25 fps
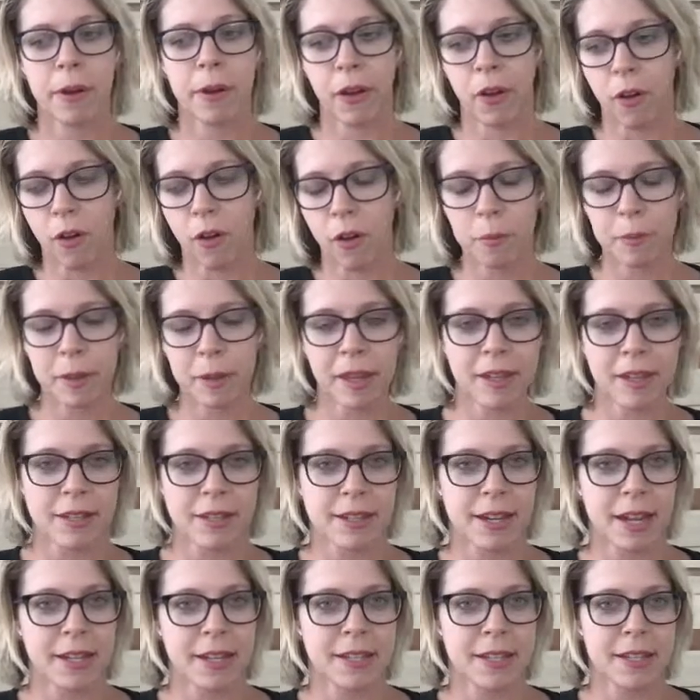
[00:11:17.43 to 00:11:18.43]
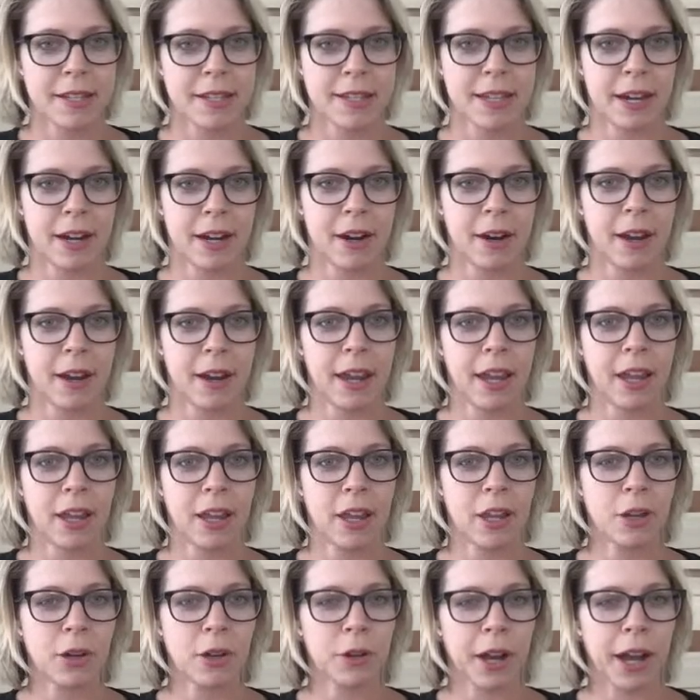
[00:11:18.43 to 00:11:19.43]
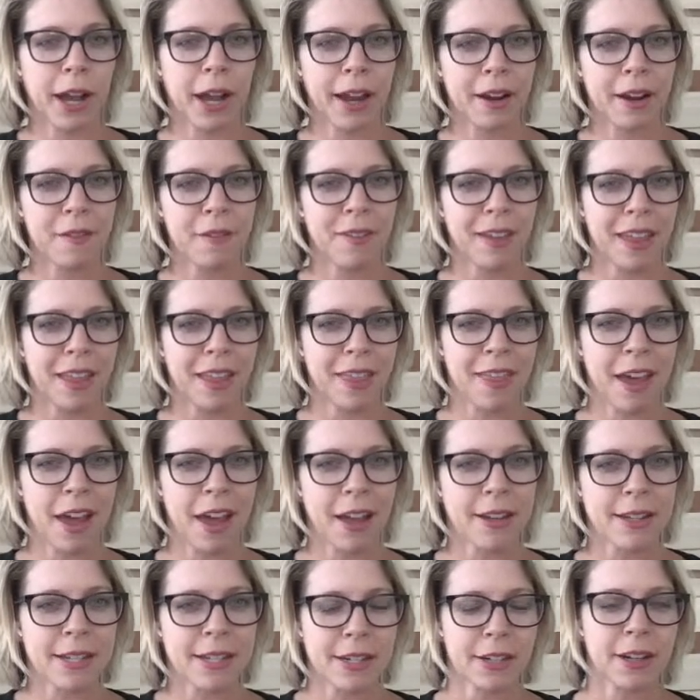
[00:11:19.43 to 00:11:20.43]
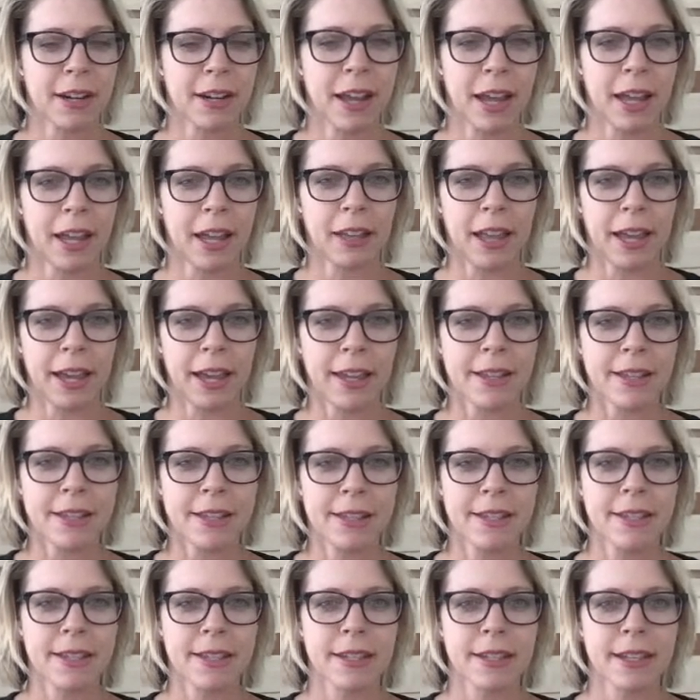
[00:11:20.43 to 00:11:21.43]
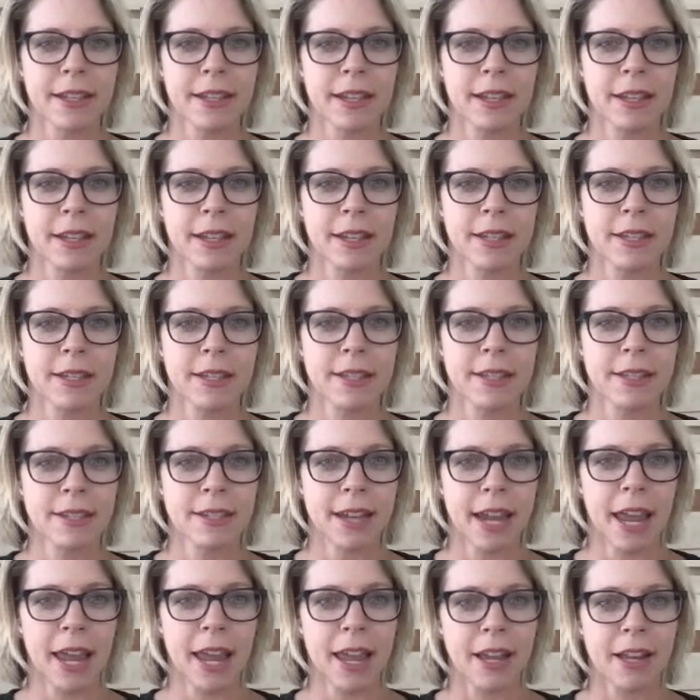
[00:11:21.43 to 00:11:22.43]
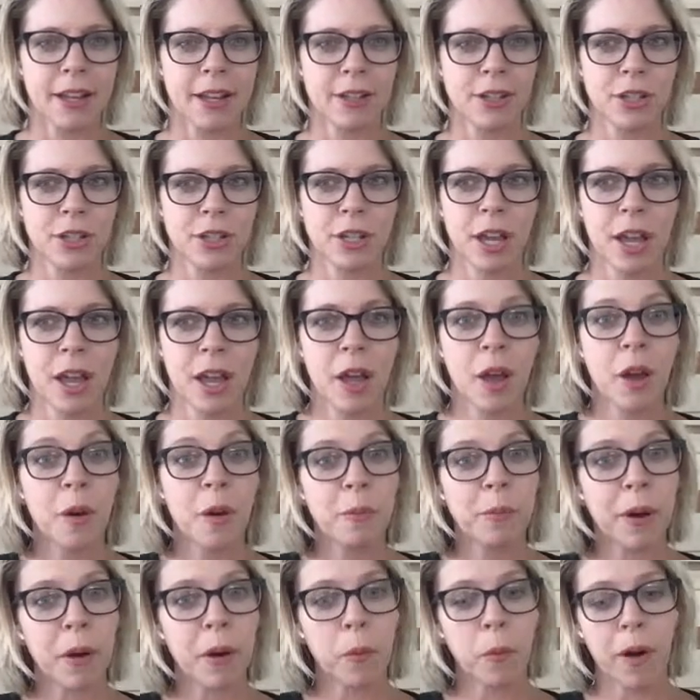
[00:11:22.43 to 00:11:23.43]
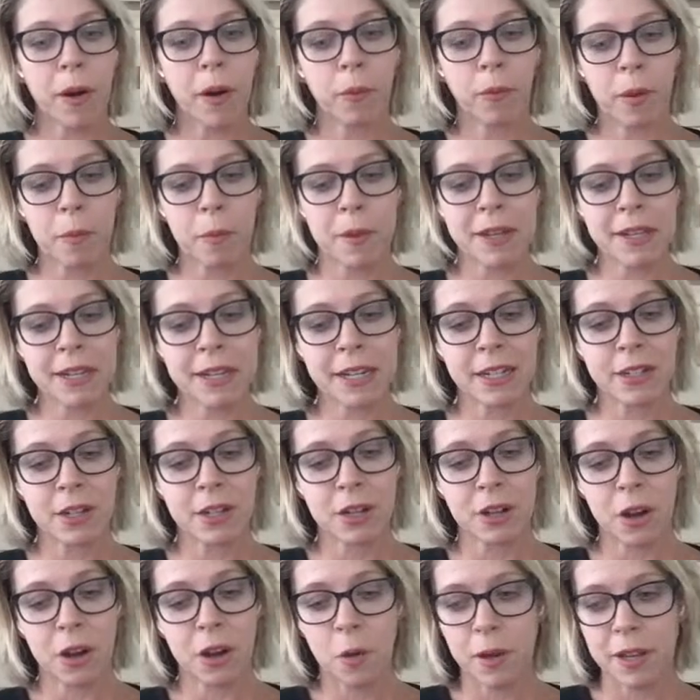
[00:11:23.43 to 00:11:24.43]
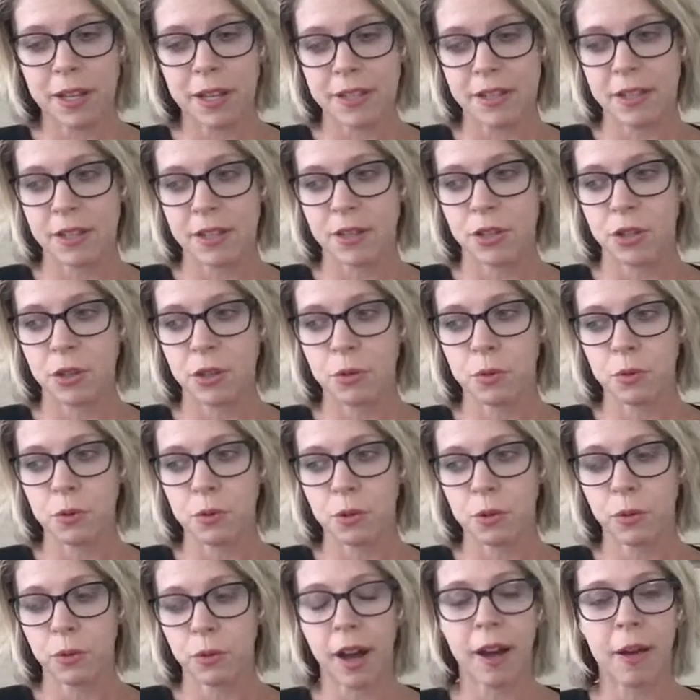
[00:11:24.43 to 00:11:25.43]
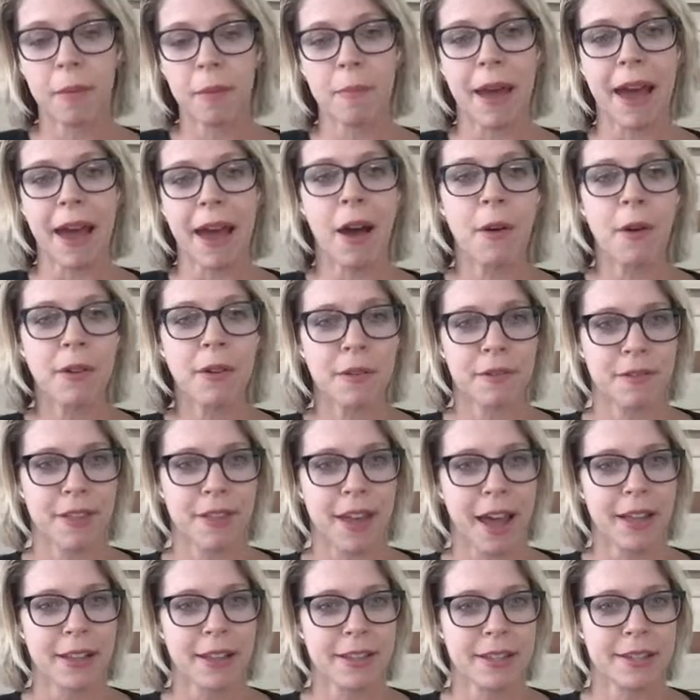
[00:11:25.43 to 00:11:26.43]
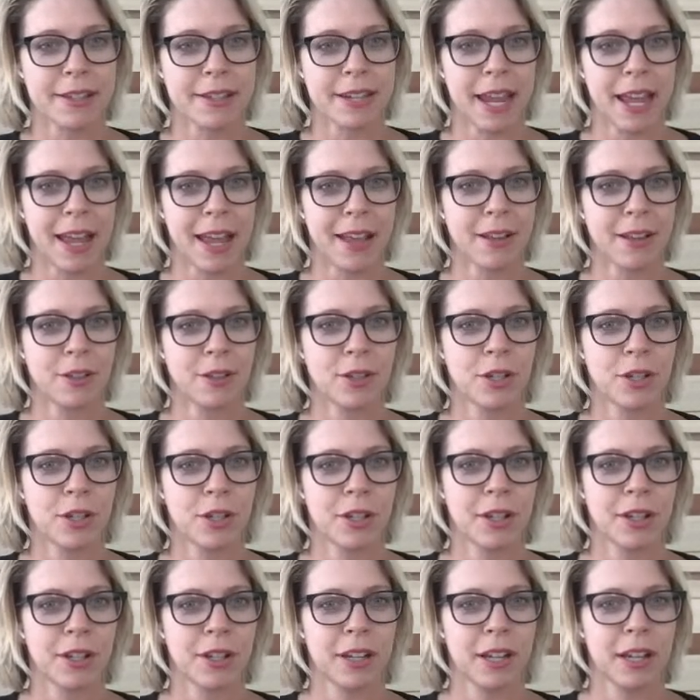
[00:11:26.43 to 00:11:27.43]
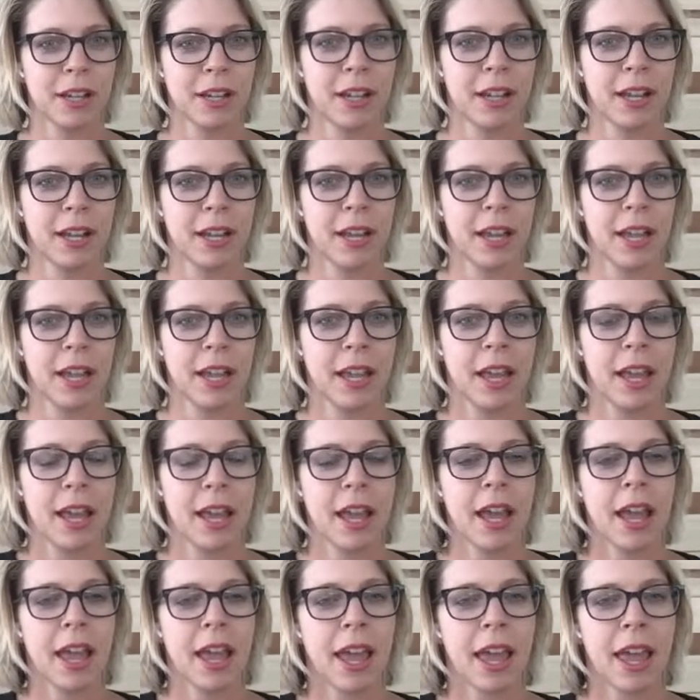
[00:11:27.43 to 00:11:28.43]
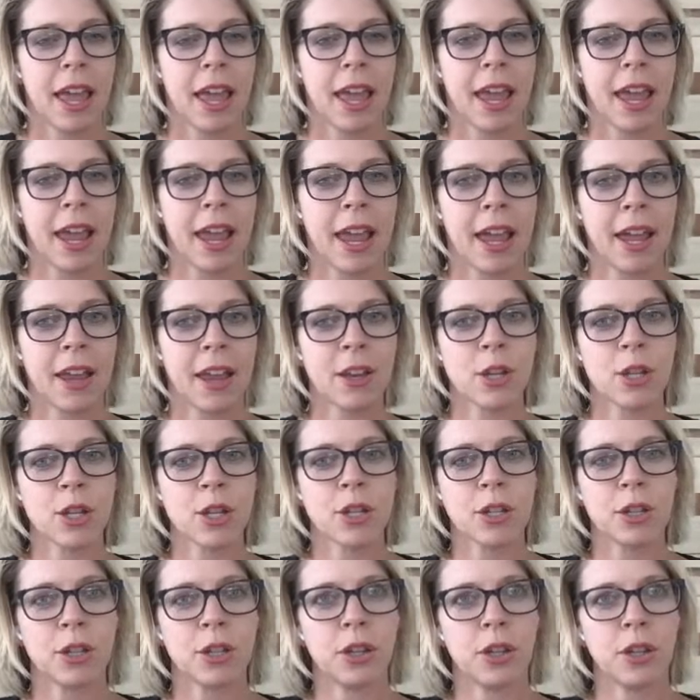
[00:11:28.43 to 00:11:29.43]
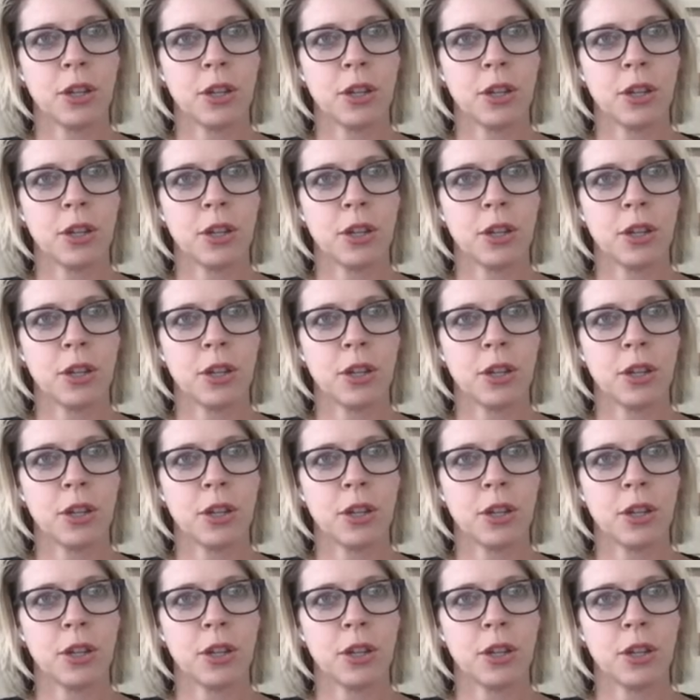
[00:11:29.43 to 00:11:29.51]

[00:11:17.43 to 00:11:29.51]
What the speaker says: by all means necessary. And you're kind of in that deer in headlights stage. But what women need to know is you come out of that stage, and